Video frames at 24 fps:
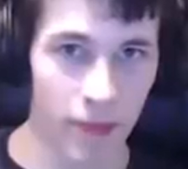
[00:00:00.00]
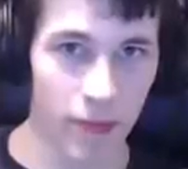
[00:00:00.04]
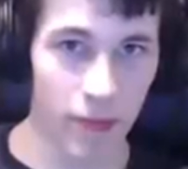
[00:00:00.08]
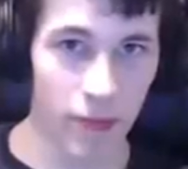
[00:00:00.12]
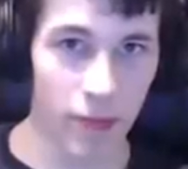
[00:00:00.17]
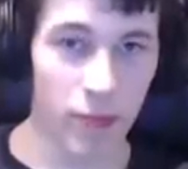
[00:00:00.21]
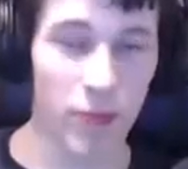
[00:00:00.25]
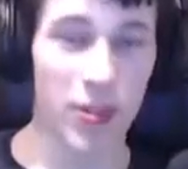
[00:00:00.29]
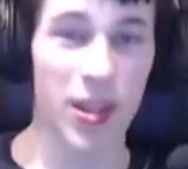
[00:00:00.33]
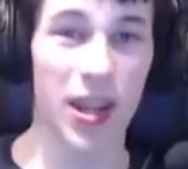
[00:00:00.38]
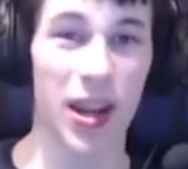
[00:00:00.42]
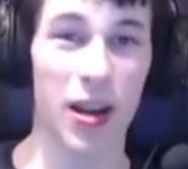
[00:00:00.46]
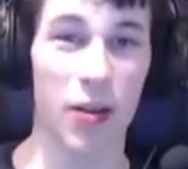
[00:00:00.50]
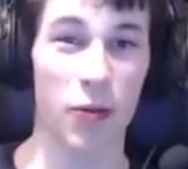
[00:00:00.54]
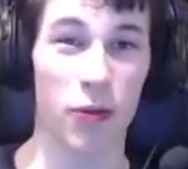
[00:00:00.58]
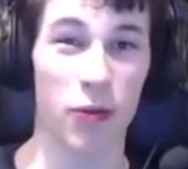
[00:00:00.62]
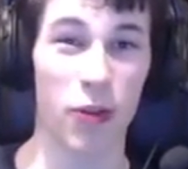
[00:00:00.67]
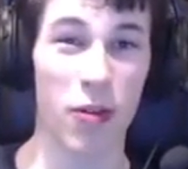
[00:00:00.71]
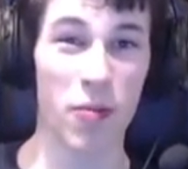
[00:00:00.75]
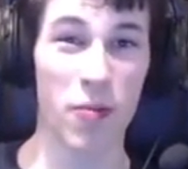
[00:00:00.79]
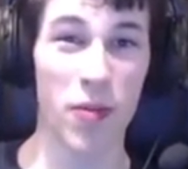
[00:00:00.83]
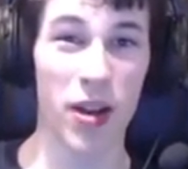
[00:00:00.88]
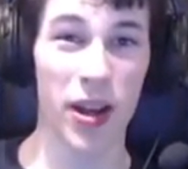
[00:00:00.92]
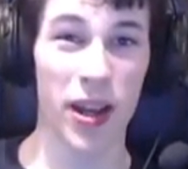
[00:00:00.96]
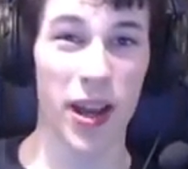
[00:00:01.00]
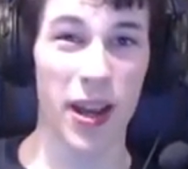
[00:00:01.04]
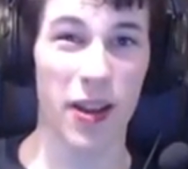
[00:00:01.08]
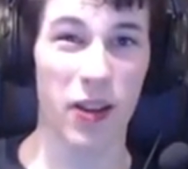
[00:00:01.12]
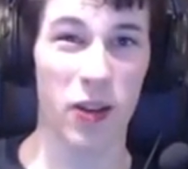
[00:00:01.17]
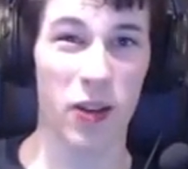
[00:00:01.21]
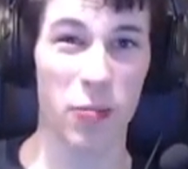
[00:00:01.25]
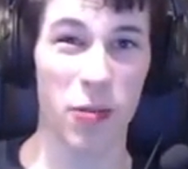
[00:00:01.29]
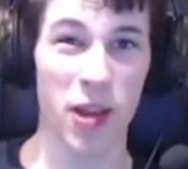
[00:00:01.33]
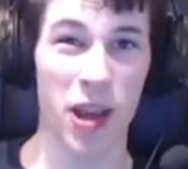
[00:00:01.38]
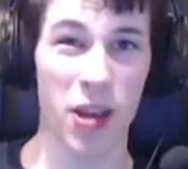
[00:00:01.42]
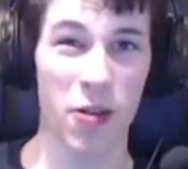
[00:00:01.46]
Now, from my
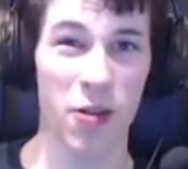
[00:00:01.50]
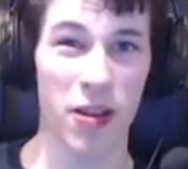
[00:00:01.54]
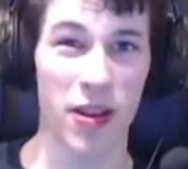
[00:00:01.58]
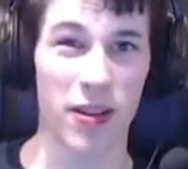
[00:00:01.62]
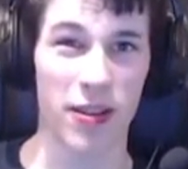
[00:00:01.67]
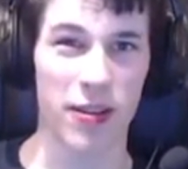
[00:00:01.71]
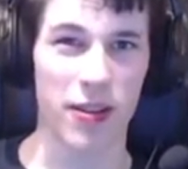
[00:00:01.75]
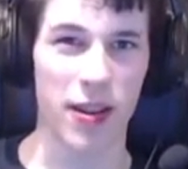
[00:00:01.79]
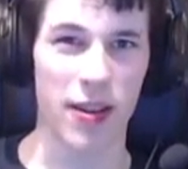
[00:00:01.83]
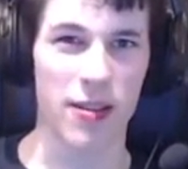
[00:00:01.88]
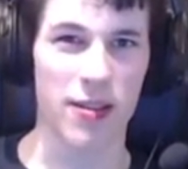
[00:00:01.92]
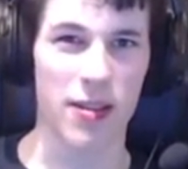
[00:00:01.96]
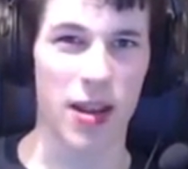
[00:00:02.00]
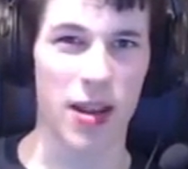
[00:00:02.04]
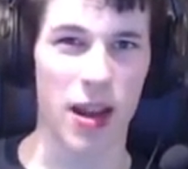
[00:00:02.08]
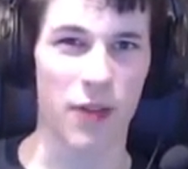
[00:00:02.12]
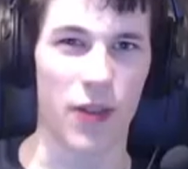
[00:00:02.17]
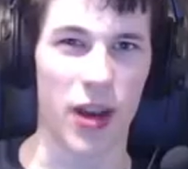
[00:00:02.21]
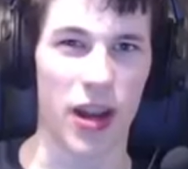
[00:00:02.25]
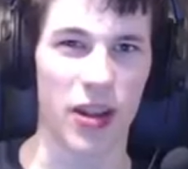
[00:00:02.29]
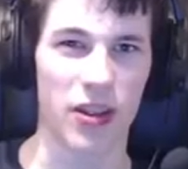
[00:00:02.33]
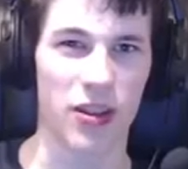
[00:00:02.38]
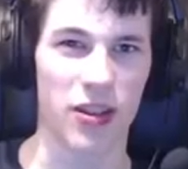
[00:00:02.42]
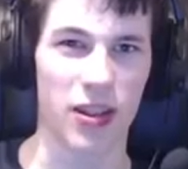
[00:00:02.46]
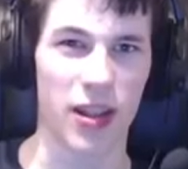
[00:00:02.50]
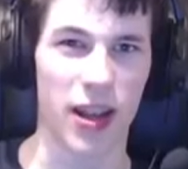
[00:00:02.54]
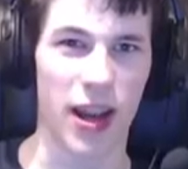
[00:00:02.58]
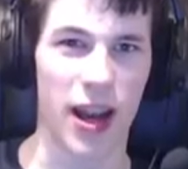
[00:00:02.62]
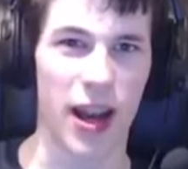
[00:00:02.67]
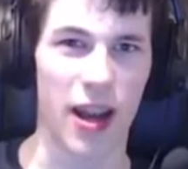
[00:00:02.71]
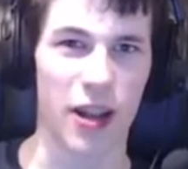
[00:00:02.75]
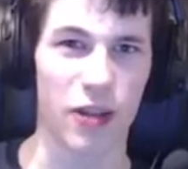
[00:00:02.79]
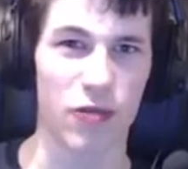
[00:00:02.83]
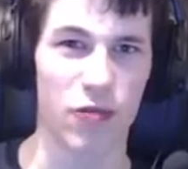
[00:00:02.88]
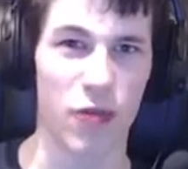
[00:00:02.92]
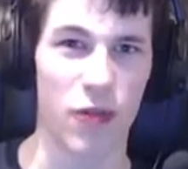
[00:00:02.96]
experience that I've actually
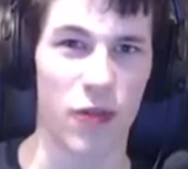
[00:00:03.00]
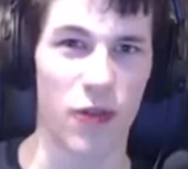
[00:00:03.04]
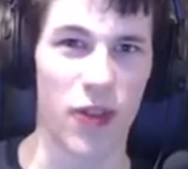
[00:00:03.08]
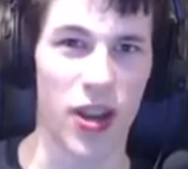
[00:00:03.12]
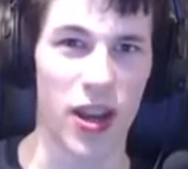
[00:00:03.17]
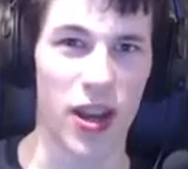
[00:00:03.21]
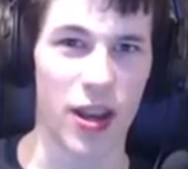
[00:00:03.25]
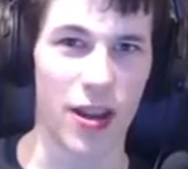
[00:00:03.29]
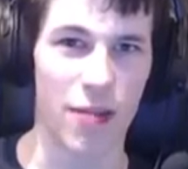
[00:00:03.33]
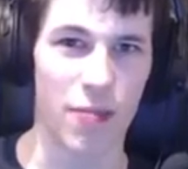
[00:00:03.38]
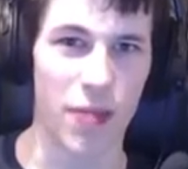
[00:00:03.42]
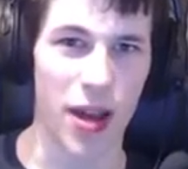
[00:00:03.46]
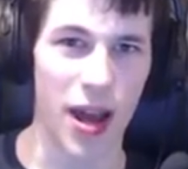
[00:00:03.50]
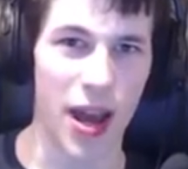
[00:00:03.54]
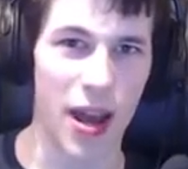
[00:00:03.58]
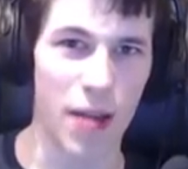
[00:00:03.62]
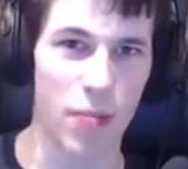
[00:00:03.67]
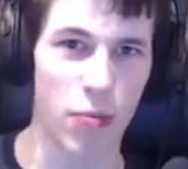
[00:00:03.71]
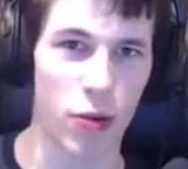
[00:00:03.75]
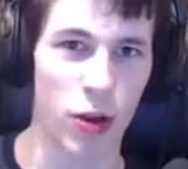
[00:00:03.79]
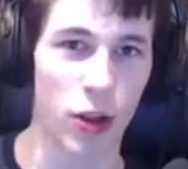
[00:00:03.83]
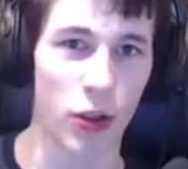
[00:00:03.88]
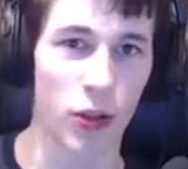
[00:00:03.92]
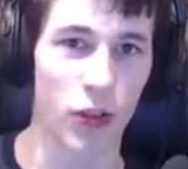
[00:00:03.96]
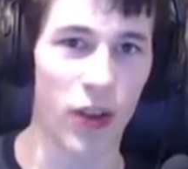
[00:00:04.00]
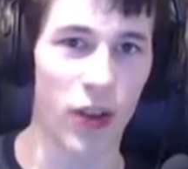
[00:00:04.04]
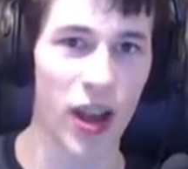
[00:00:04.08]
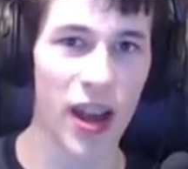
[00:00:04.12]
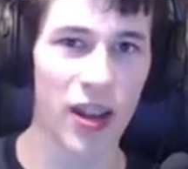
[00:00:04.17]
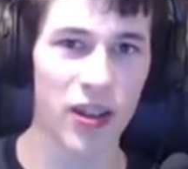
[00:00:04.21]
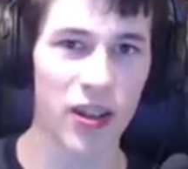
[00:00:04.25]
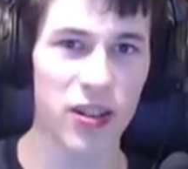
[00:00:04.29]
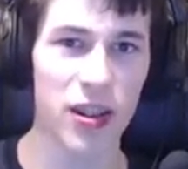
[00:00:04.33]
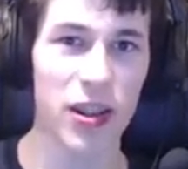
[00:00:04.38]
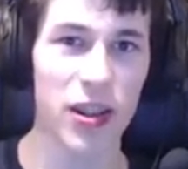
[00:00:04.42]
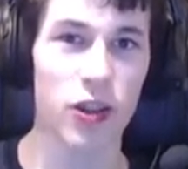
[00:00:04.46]
had with the AirPods, they
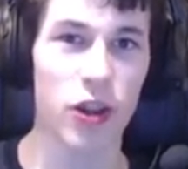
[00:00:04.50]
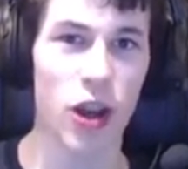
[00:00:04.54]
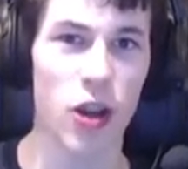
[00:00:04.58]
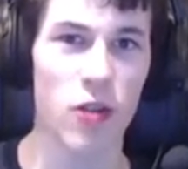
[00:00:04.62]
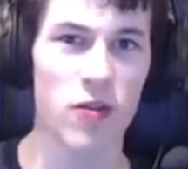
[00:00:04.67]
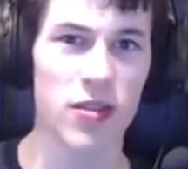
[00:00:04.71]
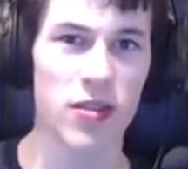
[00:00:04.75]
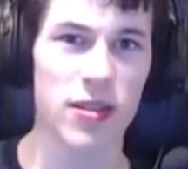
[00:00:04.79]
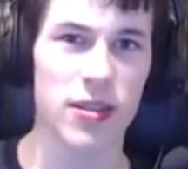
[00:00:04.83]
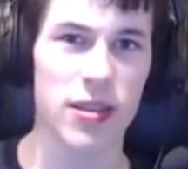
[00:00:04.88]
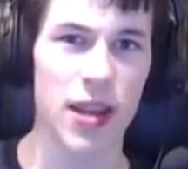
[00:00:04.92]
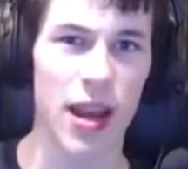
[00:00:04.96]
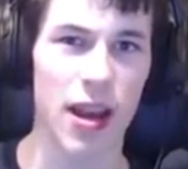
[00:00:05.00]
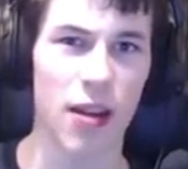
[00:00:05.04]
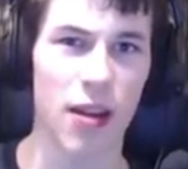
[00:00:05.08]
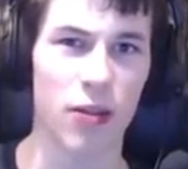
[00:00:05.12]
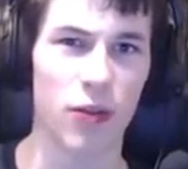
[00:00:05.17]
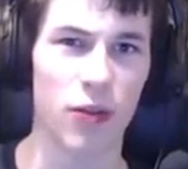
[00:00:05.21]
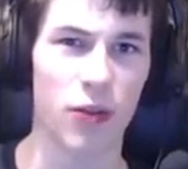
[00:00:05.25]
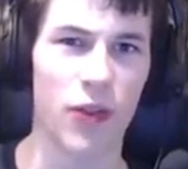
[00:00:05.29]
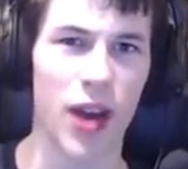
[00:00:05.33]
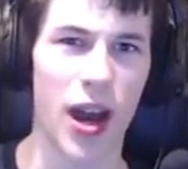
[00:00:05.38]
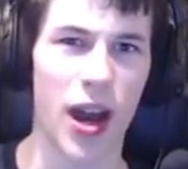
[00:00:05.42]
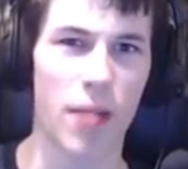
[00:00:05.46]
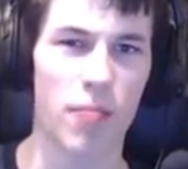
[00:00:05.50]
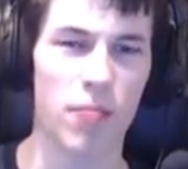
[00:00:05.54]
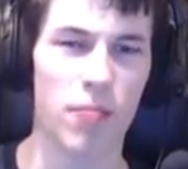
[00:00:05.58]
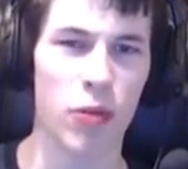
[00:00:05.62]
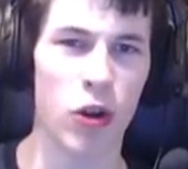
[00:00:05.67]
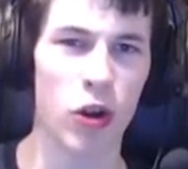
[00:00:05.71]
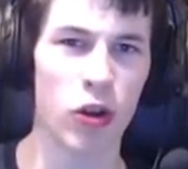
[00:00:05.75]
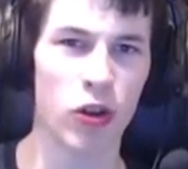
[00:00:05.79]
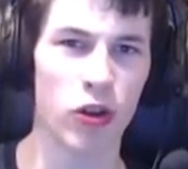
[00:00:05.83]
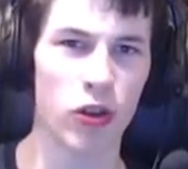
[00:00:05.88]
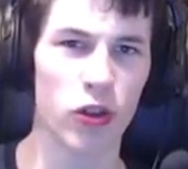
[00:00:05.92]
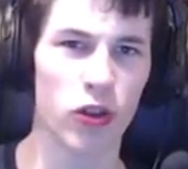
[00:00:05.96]
actually don't sound that
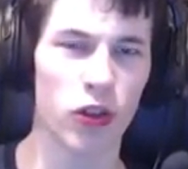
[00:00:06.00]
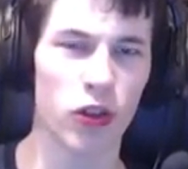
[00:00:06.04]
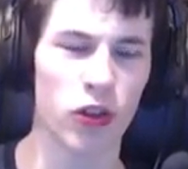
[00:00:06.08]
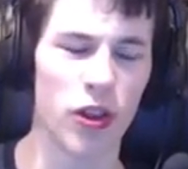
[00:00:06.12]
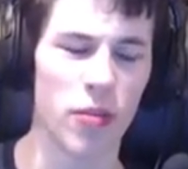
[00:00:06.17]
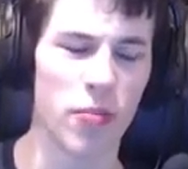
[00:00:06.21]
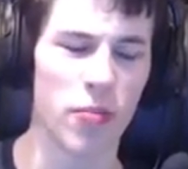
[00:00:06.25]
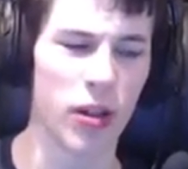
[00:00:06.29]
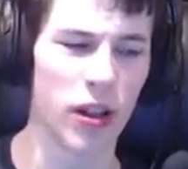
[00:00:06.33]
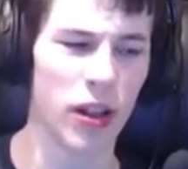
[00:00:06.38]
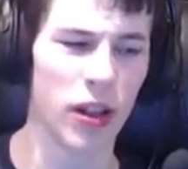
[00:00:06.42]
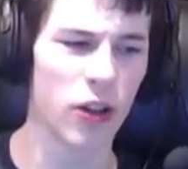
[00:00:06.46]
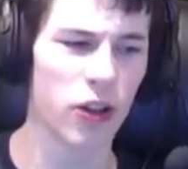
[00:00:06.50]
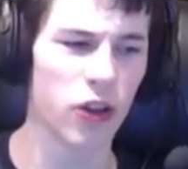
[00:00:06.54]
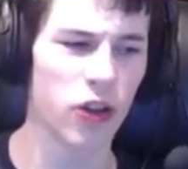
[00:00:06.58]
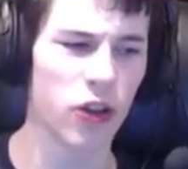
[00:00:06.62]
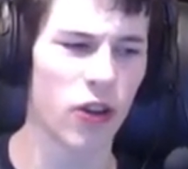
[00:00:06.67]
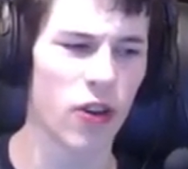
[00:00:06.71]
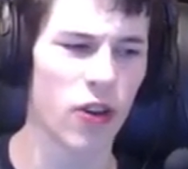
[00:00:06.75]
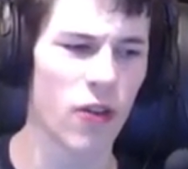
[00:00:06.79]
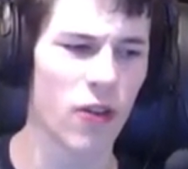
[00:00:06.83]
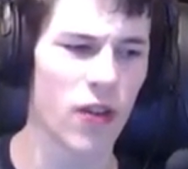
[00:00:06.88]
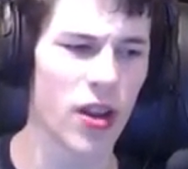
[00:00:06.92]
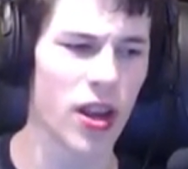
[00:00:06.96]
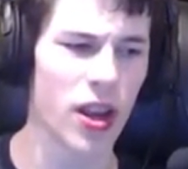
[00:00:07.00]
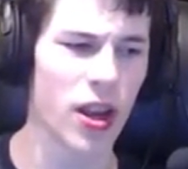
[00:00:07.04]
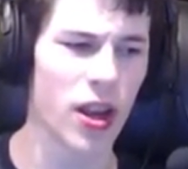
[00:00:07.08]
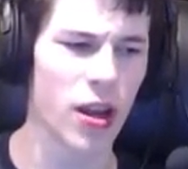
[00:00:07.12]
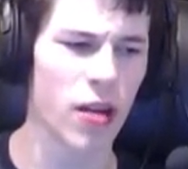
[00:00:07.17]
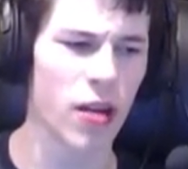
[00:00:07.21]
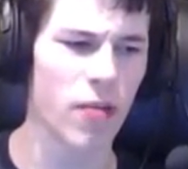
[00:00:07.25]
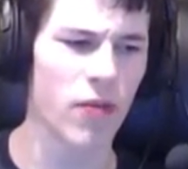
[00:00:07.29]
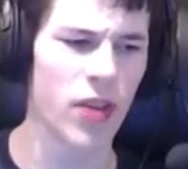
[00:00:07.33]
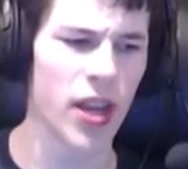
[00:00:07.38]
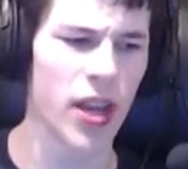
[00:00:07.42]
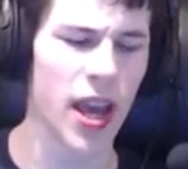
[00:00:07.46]
much similar to
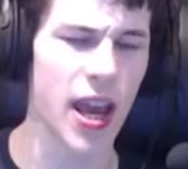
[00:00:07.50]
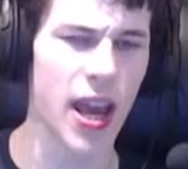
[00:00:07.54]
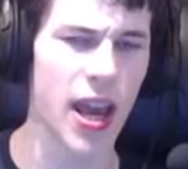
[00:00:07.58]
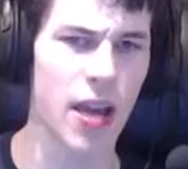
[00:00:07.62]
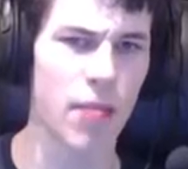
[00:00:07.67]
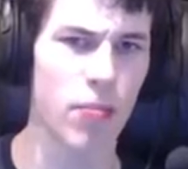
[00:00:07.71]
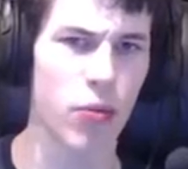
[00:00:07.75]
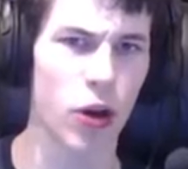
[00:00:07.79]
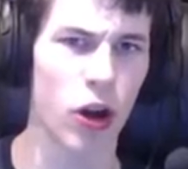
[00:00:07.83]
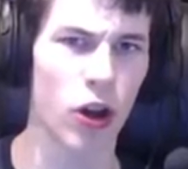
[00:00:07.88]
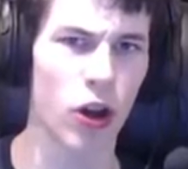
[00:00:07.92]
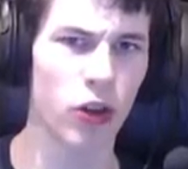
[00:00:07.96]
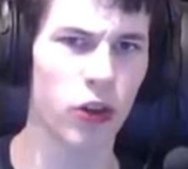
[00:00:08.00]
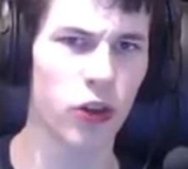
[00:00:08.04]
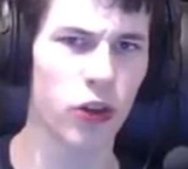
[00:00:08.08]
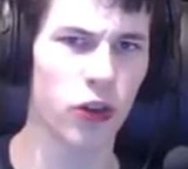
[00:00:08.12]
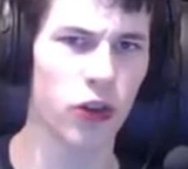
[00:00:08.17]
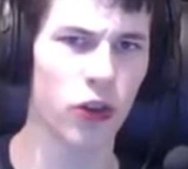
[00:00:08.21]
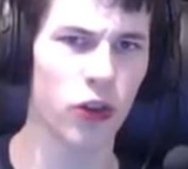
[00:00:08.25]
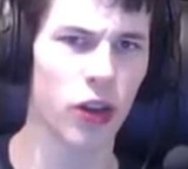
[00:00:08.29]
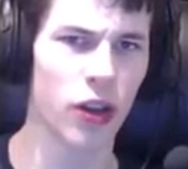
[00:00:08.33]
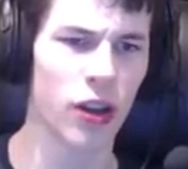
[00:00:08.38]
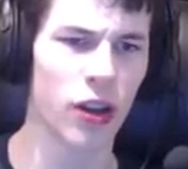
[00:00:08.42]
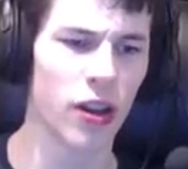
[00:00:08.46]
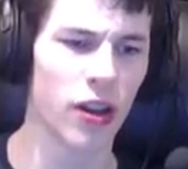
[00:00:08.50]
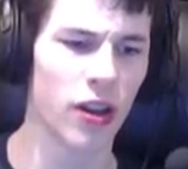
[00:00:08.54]
the AirPods.